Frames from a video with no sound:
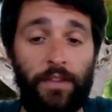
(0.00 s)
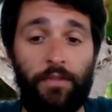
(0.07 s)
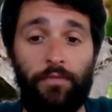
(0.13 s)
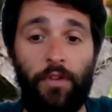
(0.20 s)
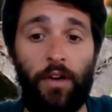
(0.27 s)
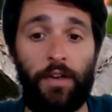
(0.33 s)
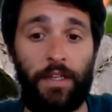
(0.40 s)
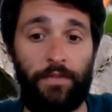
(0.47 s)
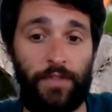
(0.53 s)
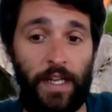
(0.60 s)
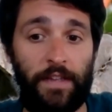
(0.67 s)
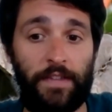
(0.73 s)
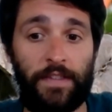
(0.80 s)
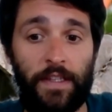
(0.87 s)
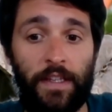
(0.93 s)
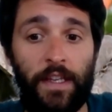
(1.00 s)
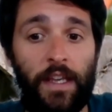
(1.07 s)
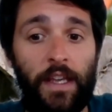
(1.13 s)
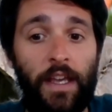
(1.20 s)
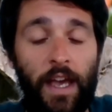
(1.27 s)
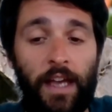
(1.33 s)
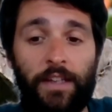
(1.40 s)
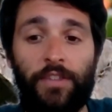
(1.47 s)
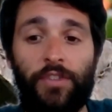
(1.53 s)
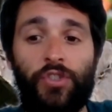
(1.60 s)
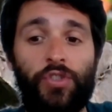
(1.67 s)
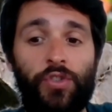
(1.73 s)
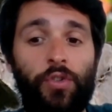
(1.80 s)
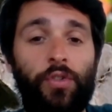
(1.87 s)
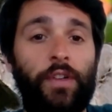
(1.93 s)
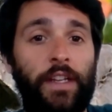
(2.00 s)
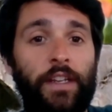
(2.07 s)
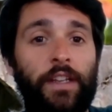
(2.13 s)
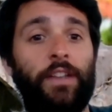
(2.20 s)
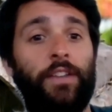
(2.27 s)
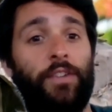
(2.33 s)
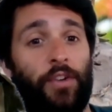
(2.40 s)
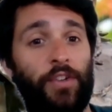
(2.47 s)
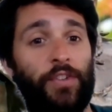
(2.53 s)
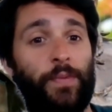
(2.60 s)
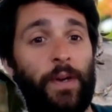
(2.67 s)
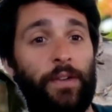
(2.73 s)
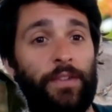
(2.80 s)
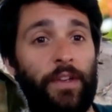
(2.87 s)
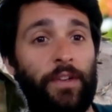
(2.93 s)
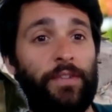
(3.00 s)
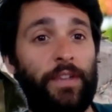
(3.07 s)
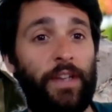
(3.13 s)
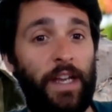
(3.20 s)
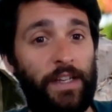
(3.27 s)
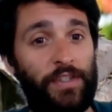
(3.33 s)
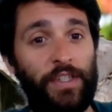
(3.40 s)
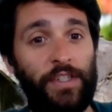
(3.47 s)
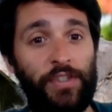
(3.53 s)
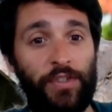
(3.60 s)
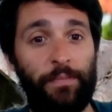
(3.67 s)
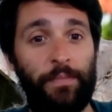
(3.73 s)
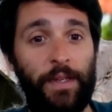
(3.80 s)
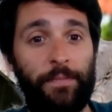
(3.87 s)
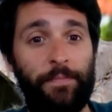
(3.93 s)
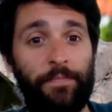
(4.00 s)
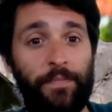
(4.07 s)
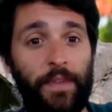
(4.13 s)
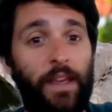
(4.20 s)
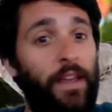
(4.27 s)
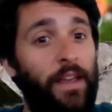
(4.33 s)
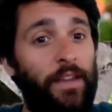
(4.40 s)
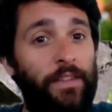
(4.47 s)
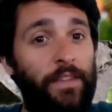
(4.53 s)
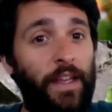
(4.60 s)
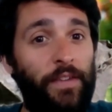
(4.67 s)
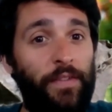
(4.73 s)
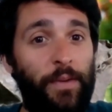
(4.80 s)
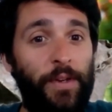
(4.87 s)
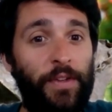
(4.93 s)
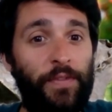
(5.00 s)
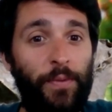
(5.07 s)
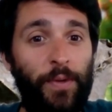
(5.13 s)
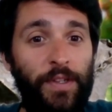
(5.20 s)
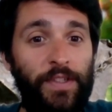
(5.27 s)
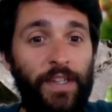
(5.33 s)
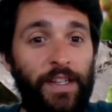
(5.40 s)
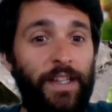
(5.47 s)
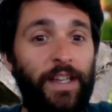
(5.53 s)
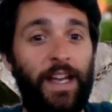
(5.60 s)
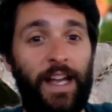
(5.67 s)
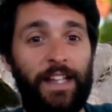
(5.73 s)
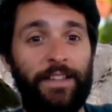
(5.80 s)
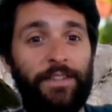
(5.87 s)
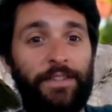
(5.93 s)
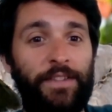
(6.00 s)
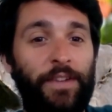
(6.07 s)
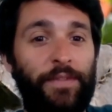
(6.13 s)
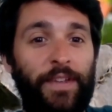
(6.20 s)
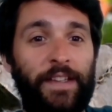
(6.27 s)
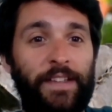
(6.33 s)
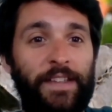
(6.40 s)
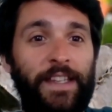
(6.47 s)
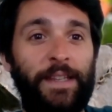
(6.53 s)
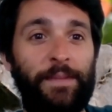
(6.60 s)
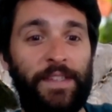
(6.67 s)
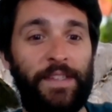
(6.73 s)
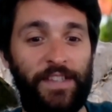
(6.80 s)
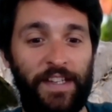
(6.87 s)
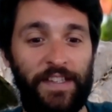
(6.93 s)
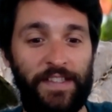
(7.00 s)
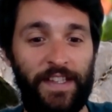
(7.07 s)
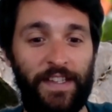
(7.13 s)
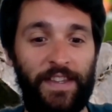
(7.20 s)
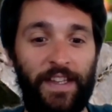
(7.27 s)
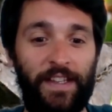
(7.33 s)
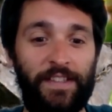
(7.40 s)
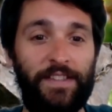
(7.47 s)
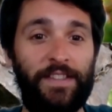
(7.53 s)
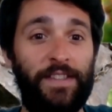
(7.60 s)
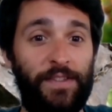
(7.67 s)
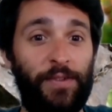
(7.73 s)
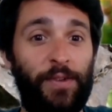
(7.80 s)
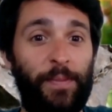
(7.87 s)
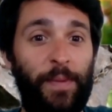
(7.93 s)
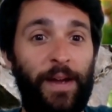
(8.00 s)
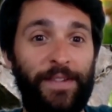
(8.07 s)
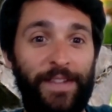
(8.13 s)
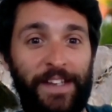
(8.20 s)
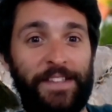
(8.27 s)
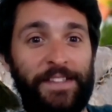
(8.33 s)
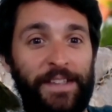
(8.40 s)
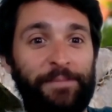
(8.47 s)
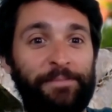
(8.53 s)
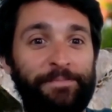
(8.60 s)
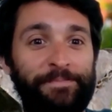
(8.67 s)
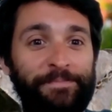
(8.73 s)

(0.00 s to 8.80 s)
the Rani of Jhansi and is surely not as well known as she should be. Thanks very much for watching, and don't forget to keep suggesting things to talk about next time.